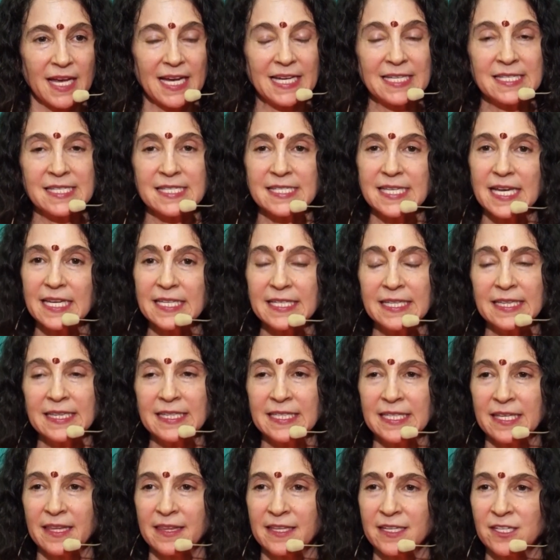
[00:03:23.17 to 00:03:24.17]
and
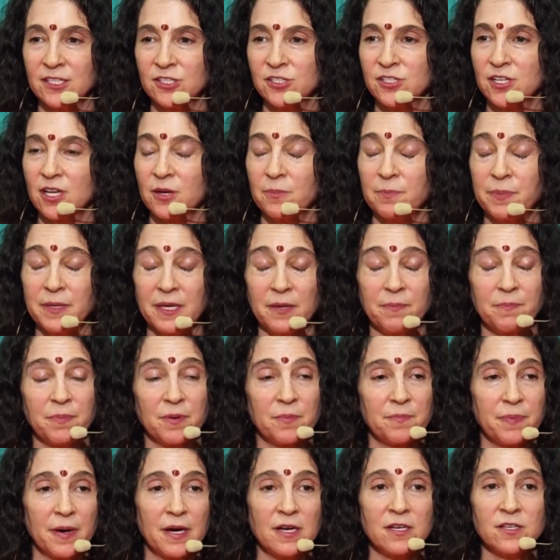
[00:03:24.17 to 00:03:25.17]
suddenly there's a beep,
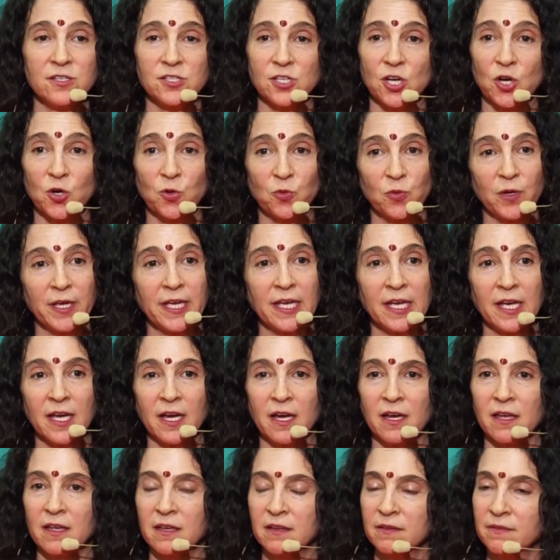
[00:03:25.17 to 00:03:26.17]
a buzz, a ring,
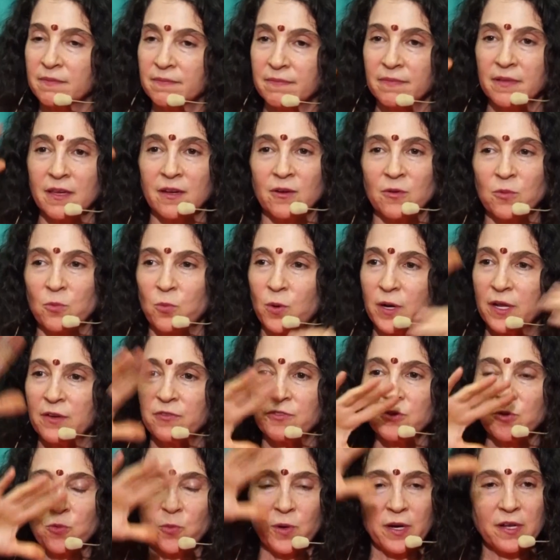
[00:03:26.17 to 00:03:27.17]
a, you know,
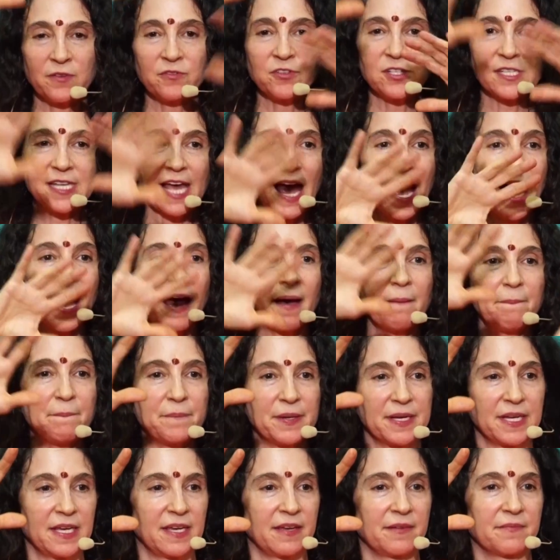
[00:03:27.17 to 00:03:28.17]
whatever's
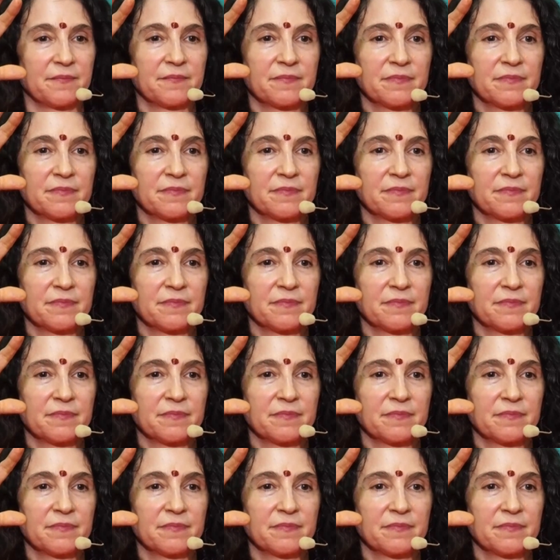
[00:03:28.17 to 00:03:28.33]
happening.